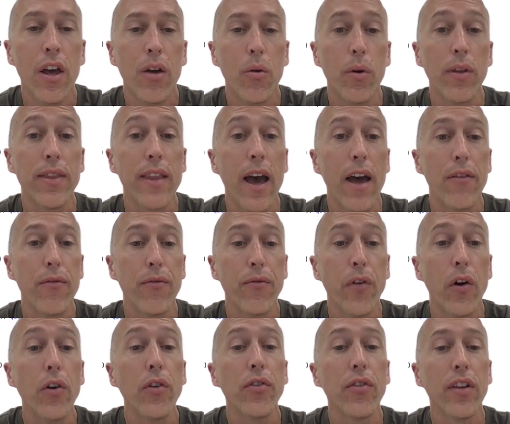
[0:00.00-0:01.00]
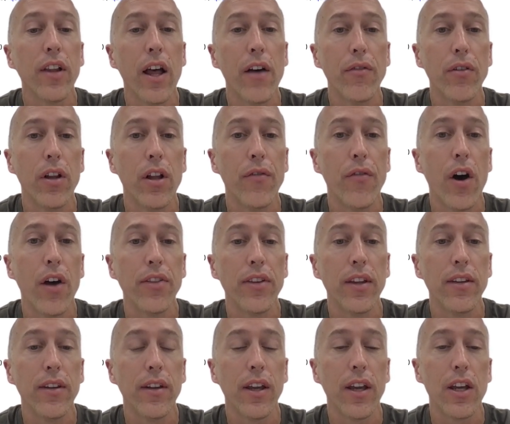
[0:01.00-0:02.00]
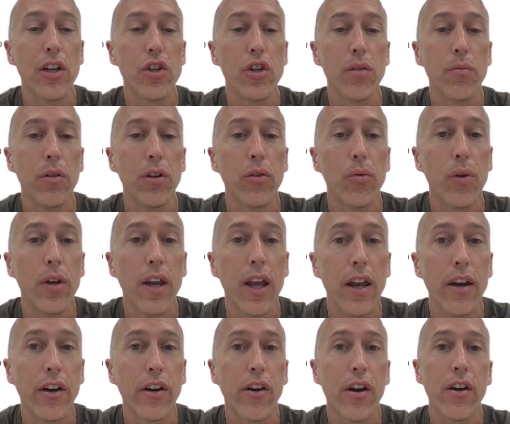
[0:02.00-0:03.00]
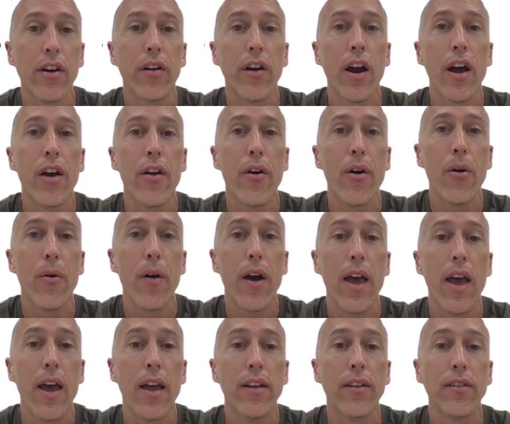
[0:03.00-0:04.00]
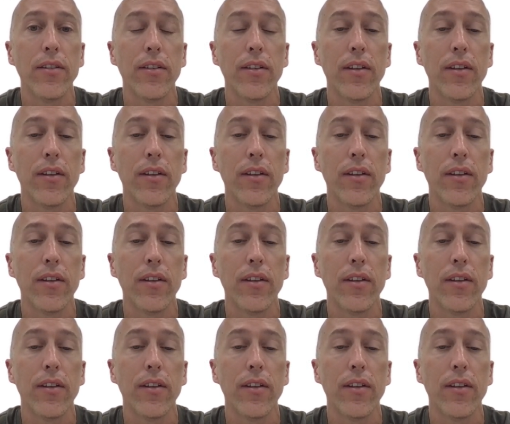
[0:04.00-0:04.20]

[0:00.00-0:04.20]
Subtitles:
with that first level of authentication between Integrator IO and